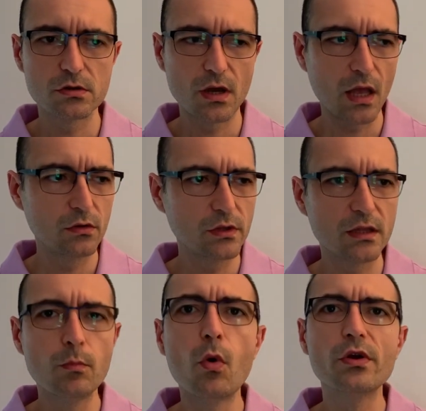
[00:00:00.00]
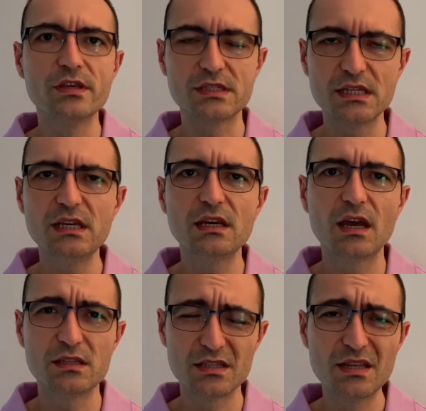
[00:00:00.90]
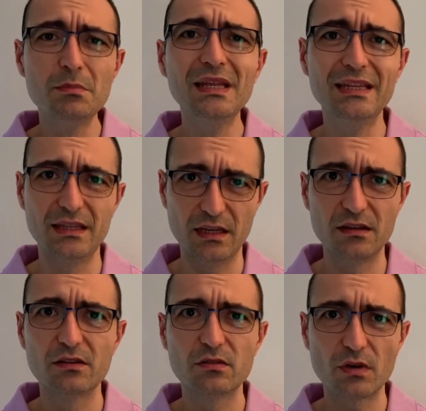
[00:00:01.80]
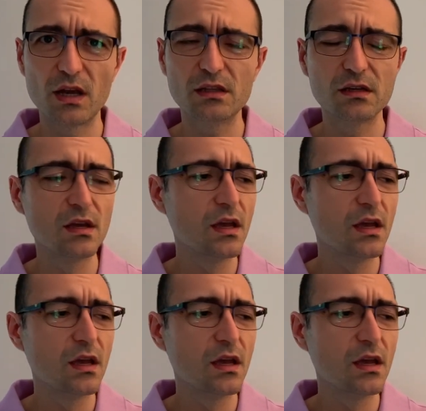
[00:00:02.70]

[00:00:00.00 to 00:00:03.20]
I looked at buoyancy and stability, right?